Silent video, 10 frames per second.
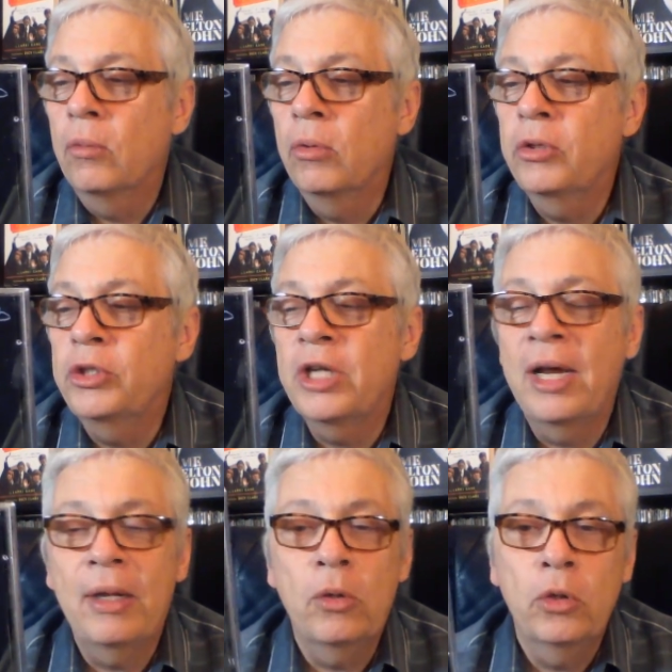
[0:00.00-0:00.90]

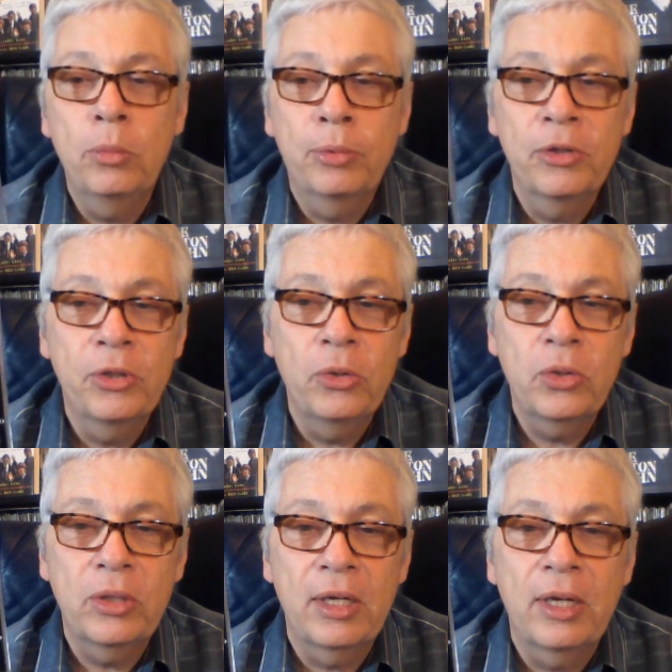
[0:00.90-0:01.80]
Rothchild, who
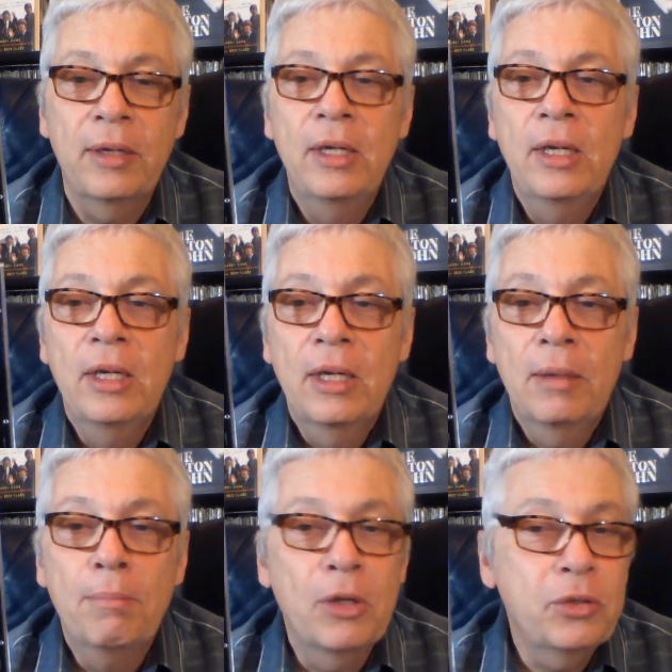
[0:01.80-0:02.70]
produced
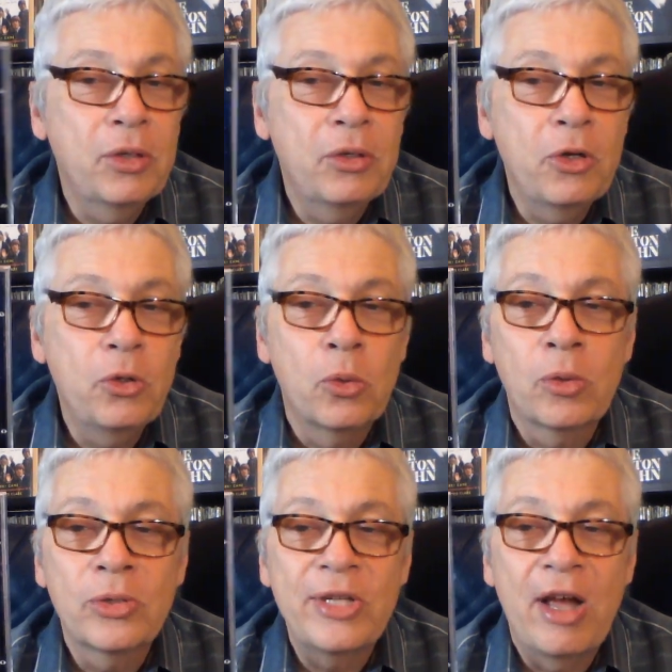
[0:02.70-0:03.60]
most of the
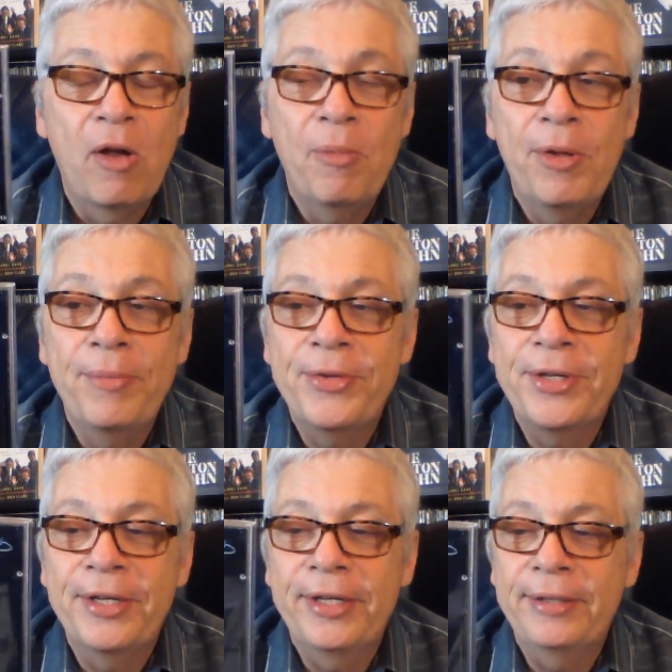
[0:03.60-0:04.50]
Doors
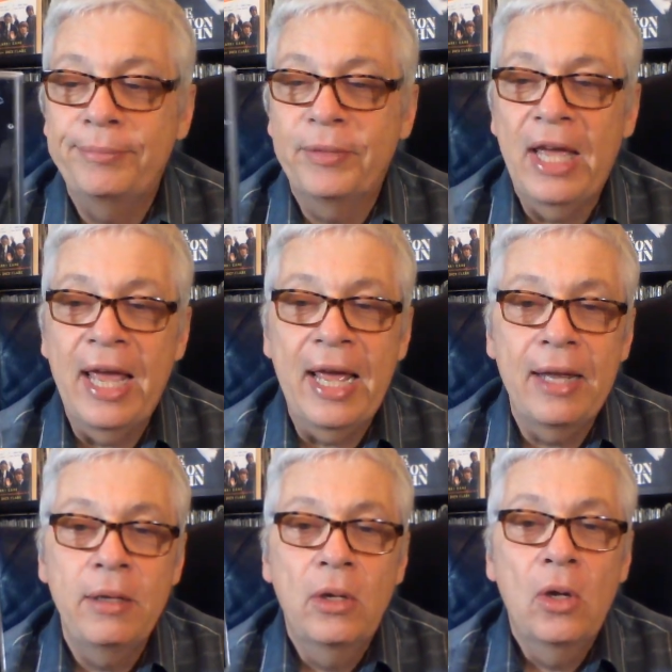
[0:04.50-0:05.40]
albums.
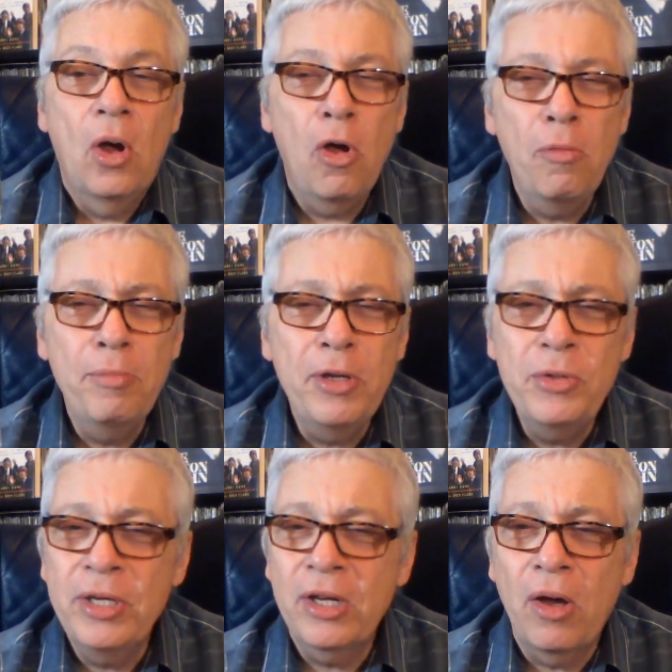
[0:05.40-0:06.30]
And All
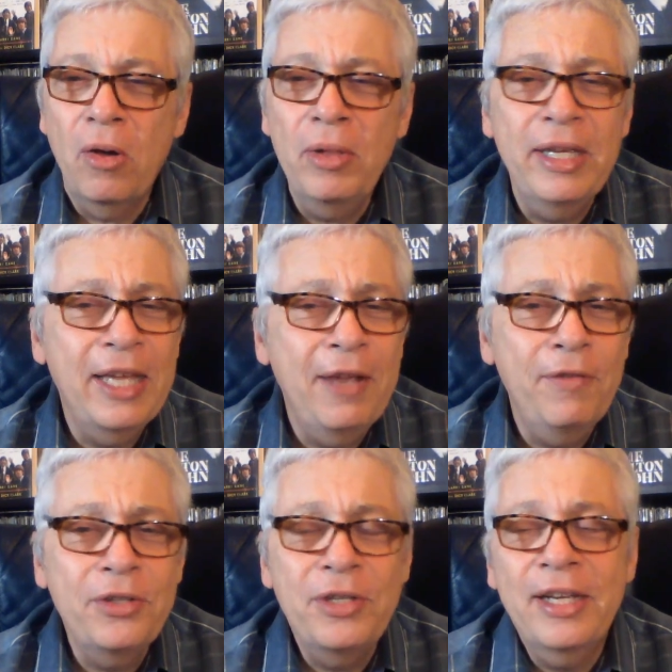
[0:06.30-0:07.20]
Music only gave
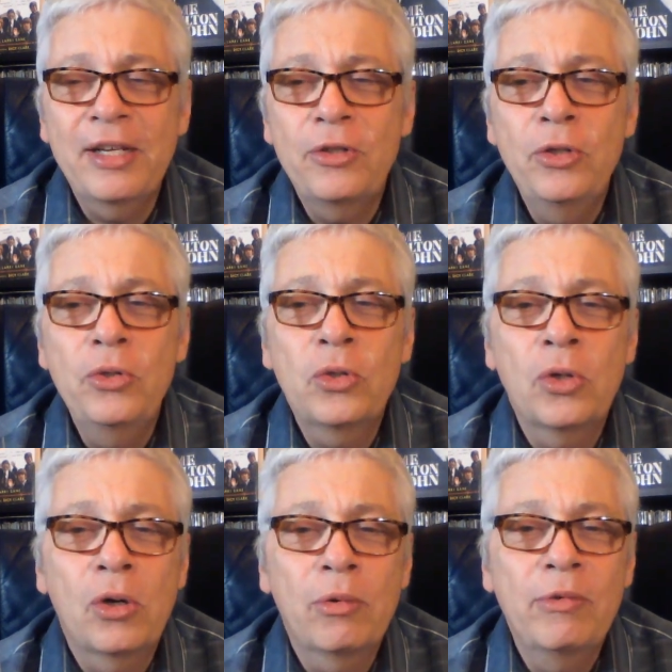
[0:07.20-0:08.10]
this like a
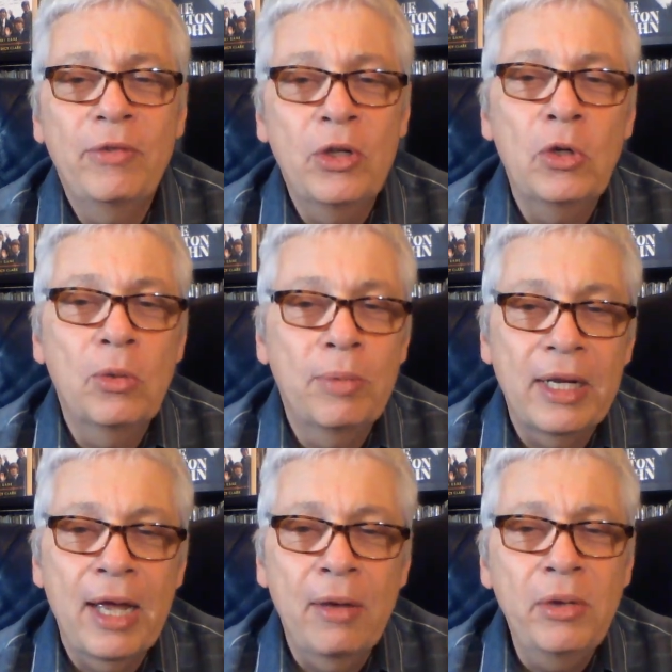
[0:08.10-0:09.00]
2-star review,
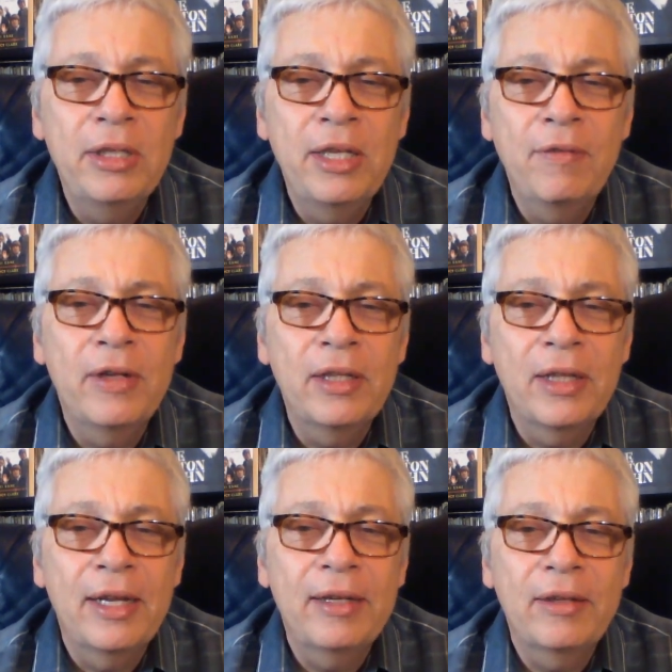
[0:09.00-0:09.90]
but I would give it
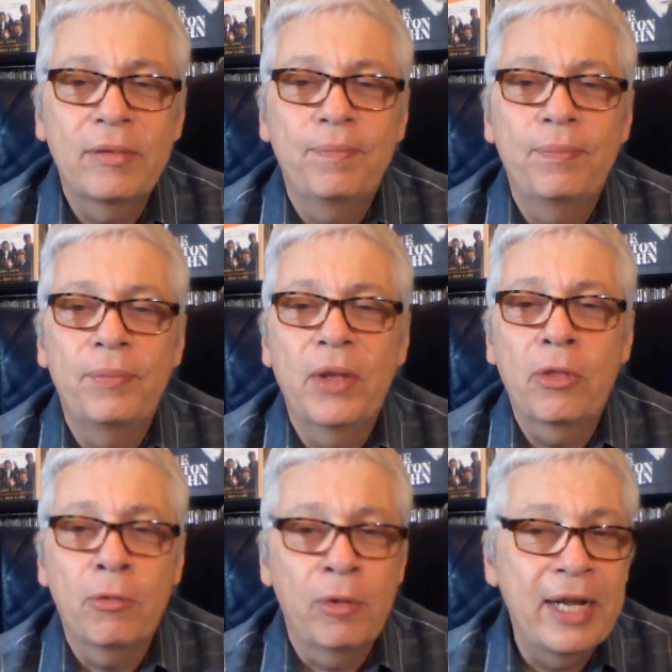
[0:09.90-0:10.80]
like
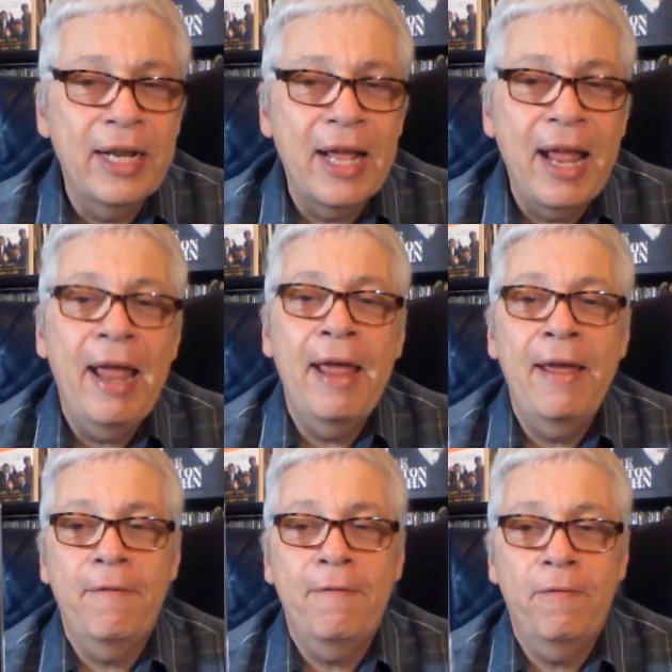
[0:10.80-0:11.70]

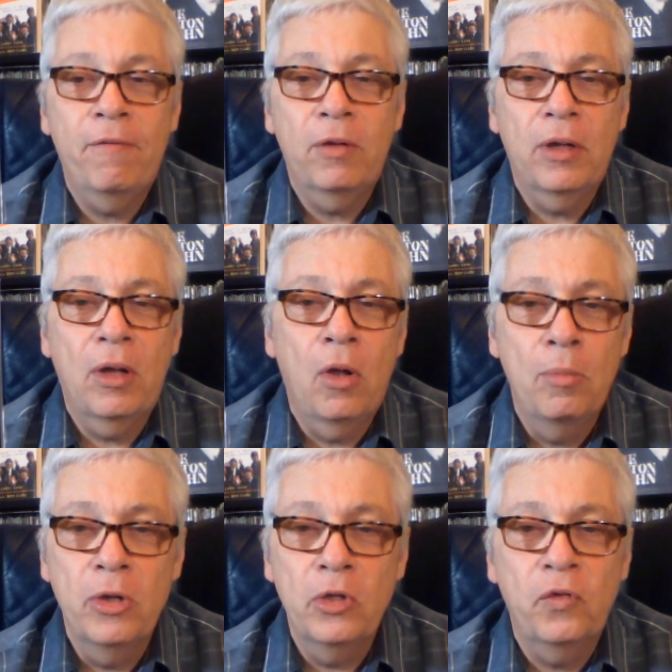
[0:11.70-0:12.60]
3.5,
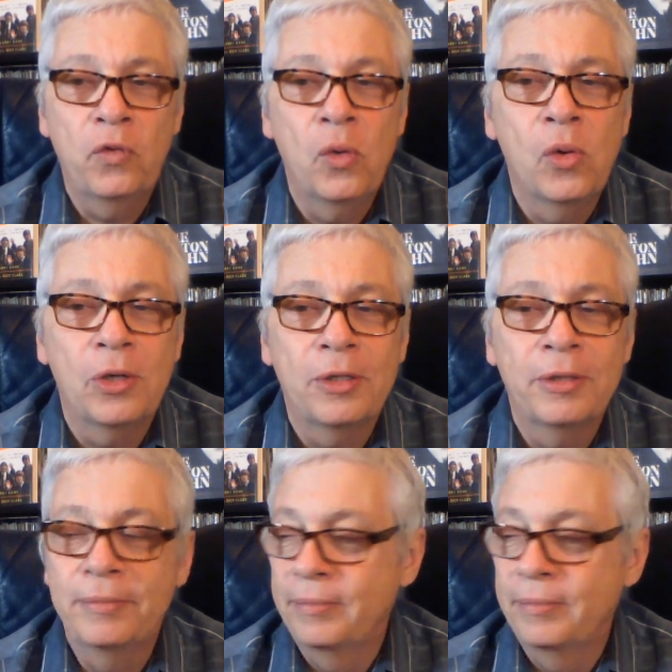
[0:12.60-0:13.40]
almost 4.